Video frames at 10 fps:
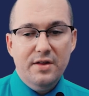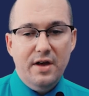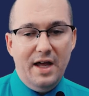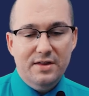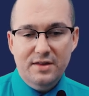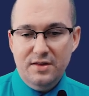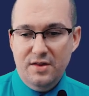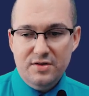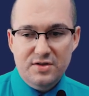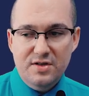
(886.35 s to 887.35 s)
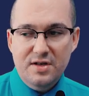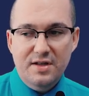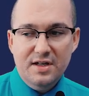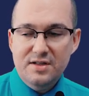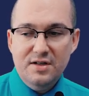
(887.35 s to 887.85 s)
And
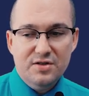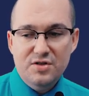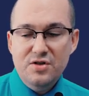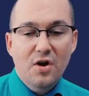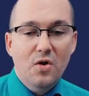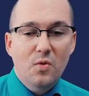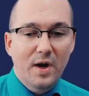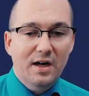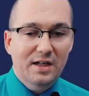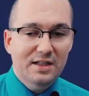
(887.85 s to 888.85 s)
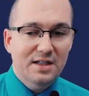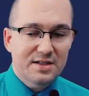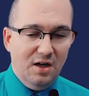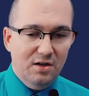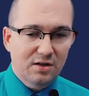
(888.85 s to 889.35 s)
there's nowhere in this
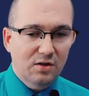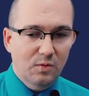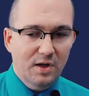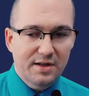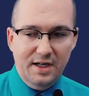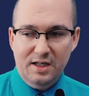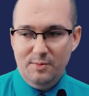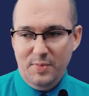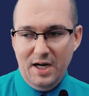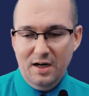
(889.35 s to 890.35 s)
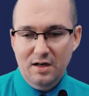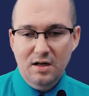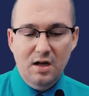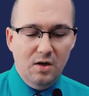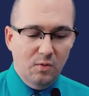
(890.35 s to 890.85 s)
article where they compare
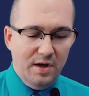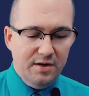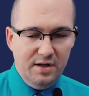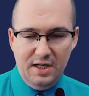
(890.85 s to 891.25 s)
whether an